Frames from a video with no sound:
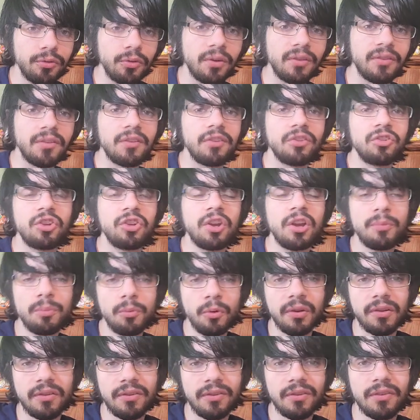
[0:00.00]
it's a
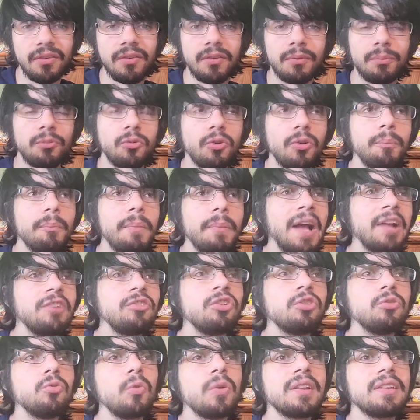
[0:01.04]
checkpoint system. So
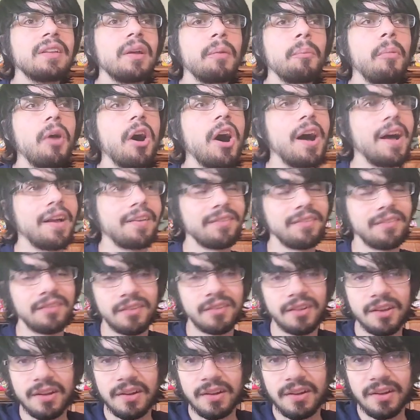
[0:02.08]
imagine doing the boss
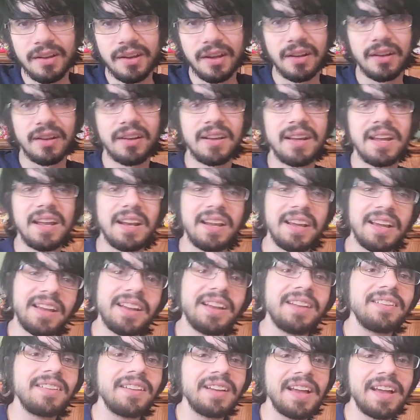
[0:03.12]
and getting hit
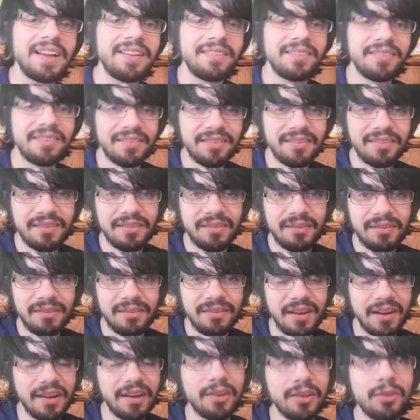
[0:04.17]
at the last
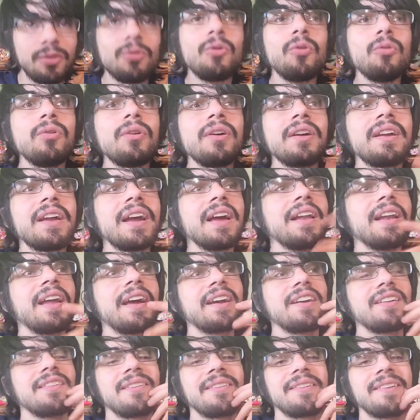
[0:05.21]
second. You don't get
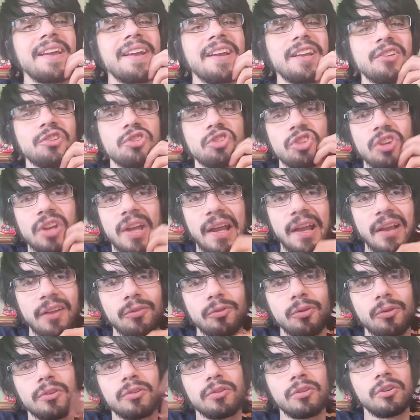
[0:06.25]
like a second
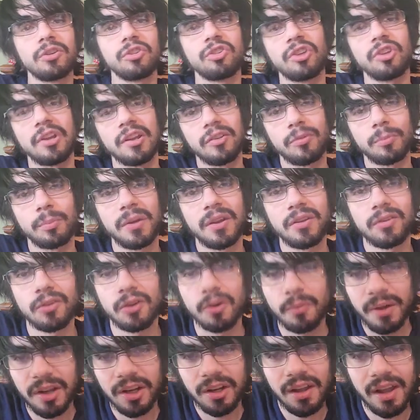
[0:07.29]
chance or third chance based on
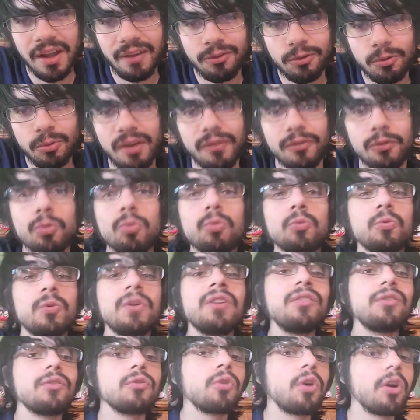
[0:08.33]
how many lives you have. You
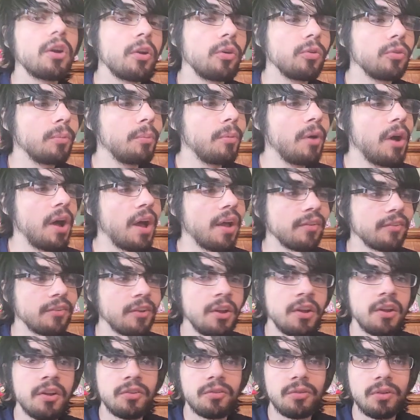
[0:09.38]
restart all the boss.
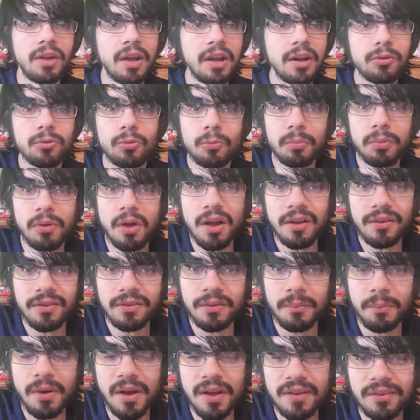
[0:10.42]
So you gotta do
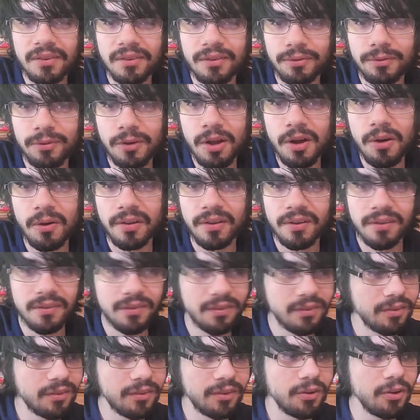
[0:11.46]
the boss is
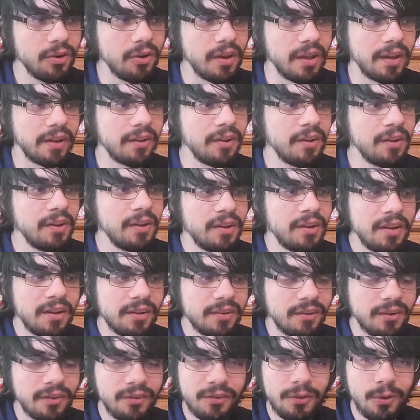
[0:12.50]
flawless. You know, like
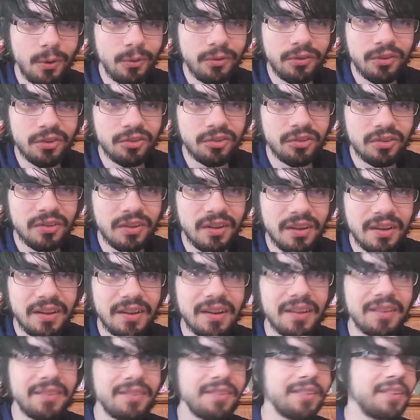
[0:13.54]
there's no such a thing
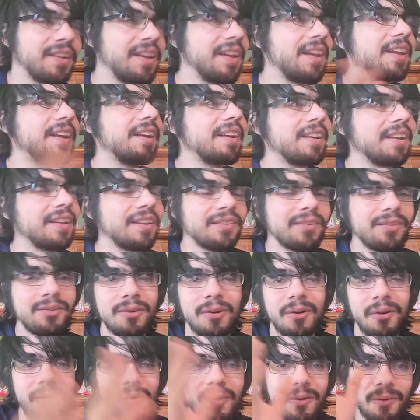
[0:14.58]
as getting hit.
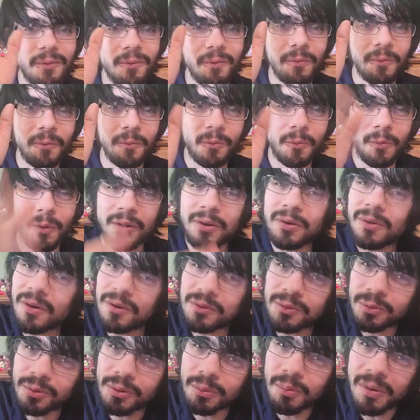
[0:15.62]
So when you
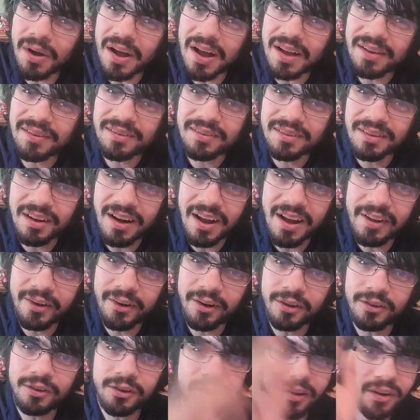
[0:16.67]
do the bosses in Iron
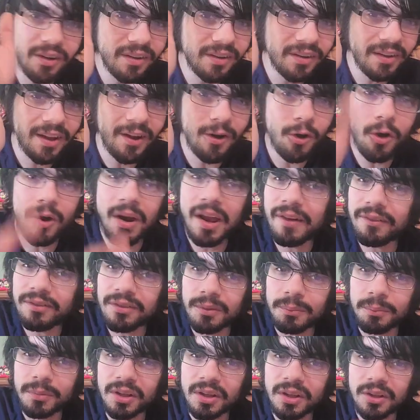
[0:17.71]
Under, they all have
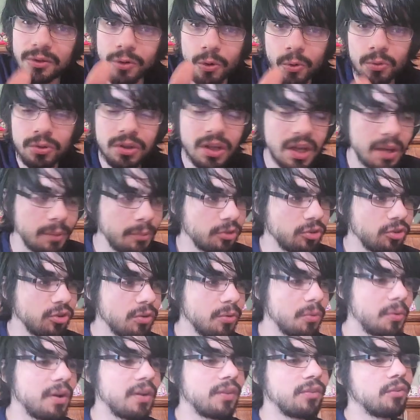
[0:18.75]
to be no damage,
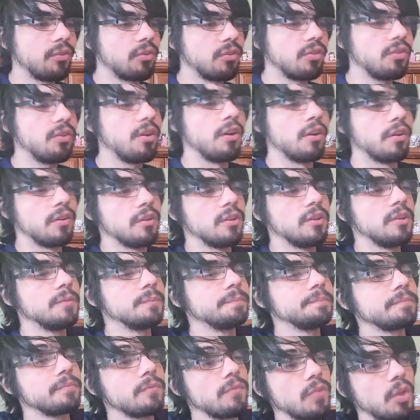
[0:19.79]
otherwise you're done.
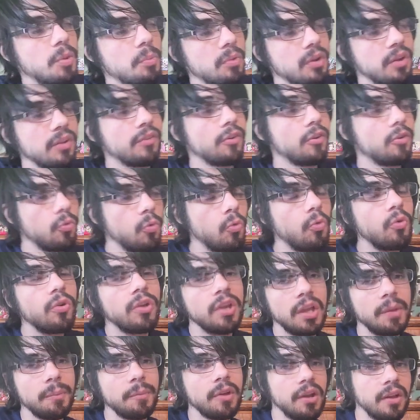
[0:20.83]
But it's a cool
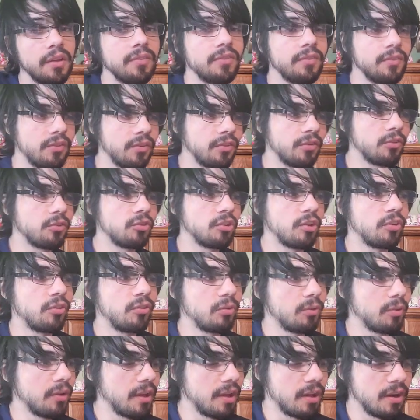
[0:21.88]
game, guys. I suggest
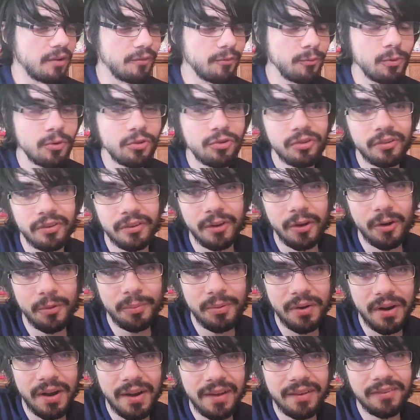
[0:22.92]
you get it. Purchase a little
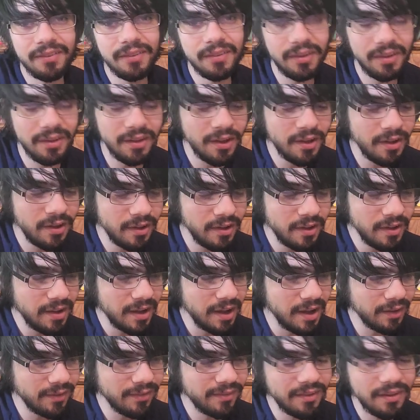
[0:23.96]
pricey
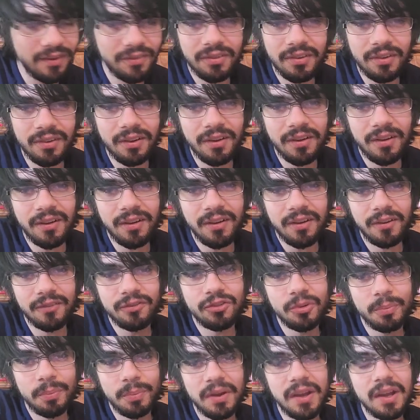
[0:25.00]
outside of
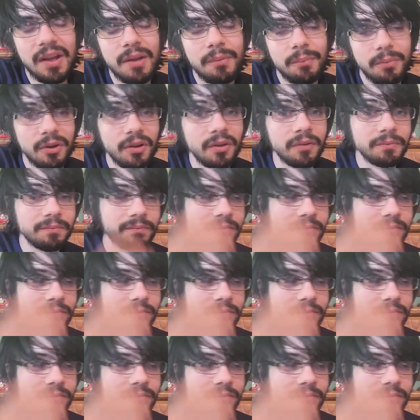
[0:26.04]
Japan, but